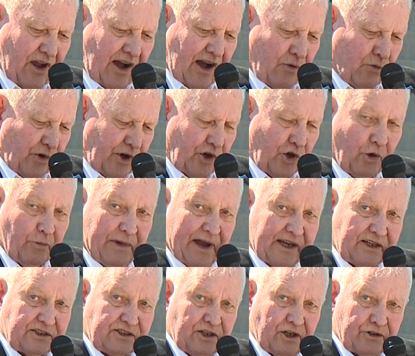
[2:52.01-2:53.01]
I want to go
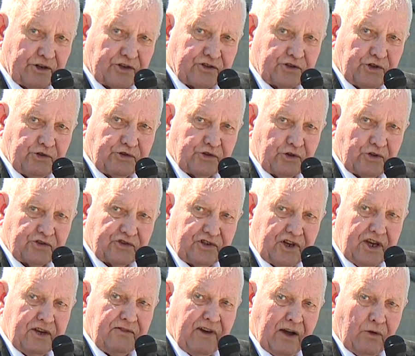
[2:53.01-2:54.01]
back and tell the truth. So,
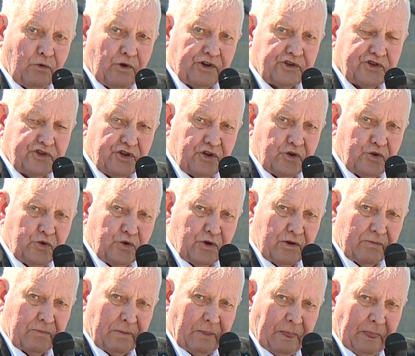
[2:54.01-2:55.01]
Steve, I want you
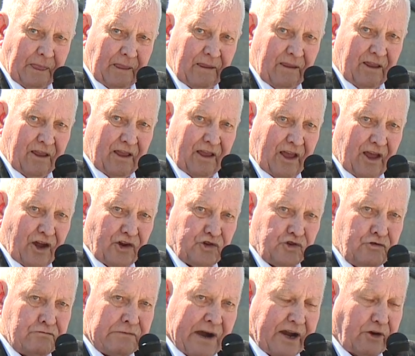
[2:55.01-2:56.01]

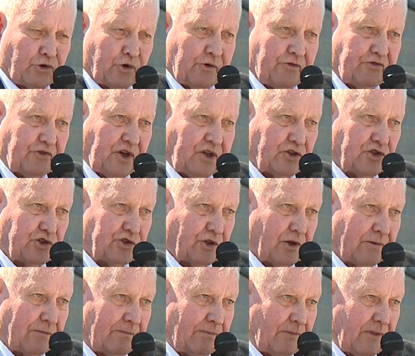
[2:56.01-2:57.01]
to microfiche
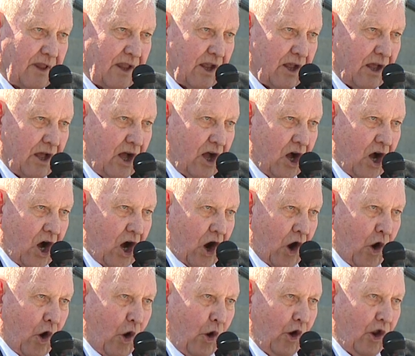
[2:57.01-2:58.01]

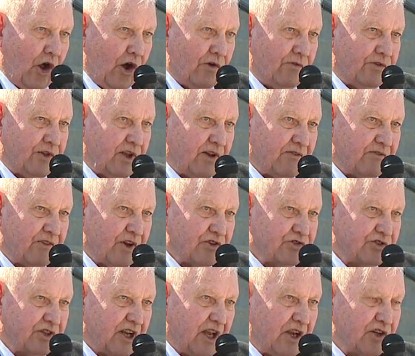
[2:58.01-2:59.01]
all of the
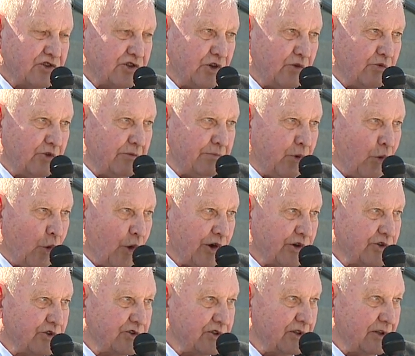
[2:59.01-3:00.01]
investigation
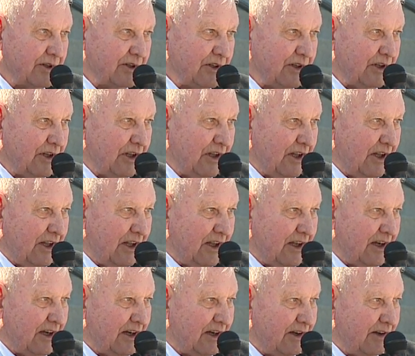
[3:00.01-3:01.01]
reports
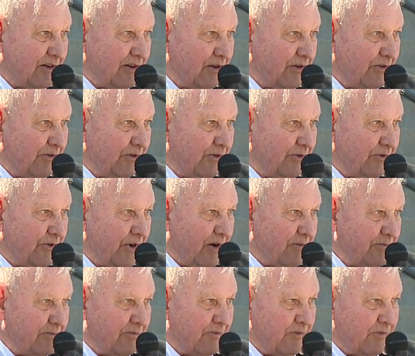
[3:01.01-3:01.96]
from